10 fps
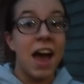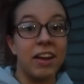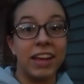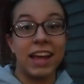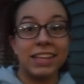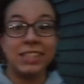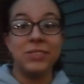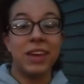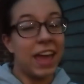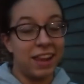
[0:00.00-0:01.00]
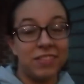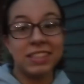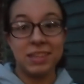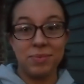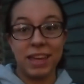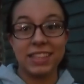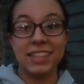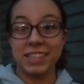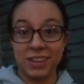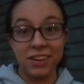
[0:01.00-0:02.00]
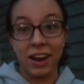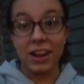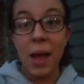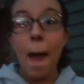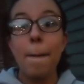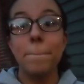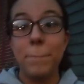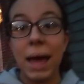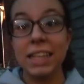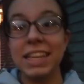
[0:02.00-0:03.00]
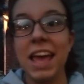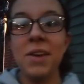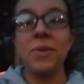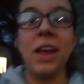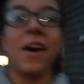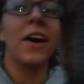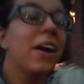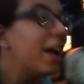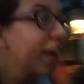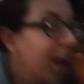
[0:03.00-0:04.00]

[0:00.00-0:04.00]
Alright guys, you can't even see me because it's so dark, but we are